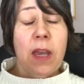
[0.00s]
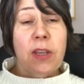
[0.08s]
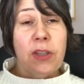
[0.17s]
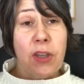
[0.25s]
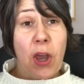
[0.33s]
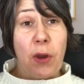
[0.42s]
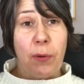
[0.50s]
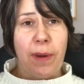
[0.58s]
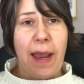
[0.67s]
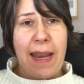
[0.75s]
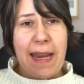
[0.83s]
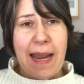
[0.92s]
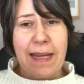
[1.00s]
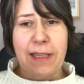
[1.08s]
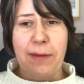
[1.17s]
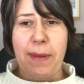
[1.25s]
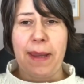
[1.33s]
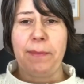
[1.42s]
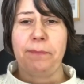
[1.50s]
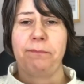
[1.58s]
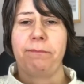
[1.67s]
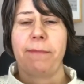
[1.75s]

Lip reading: So, anatomy.